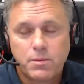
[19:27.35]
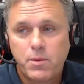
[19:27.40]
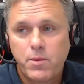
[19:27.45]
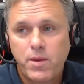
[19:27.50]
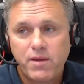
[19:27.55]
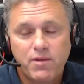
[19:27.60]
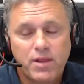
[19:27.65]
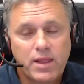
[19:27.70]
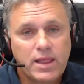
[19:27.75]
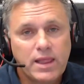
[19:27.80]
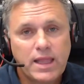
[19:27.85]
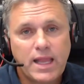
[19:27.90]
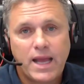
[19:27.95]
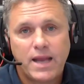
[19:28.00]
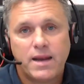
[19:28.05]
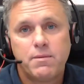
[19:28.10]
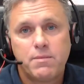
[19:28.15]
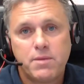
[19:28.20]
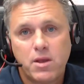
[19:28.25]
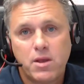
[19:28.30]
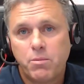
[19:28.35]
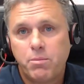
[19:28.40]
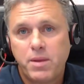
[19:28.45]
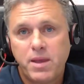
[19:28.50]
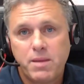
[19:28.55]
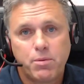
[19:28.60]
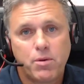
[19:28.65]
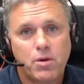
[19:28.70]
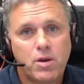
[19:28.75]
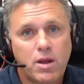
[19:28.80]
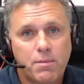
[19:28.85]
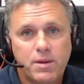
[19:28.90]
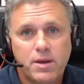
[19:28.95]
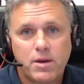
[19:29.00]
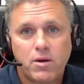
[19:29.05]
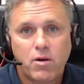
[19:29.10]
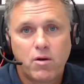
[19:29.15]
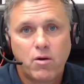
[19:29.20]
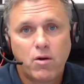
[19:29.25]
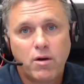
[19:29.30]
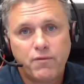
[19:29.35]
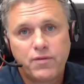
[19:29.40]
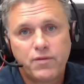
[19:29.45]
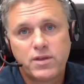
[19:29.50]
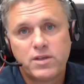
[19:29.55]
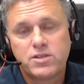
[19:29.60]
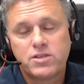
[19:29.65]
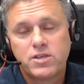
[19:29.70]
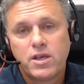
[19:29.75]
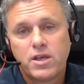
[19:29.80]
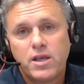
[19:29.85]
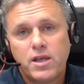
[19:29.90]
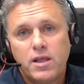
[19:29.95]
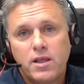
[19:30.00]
I mean, we have a lot of people come in our office.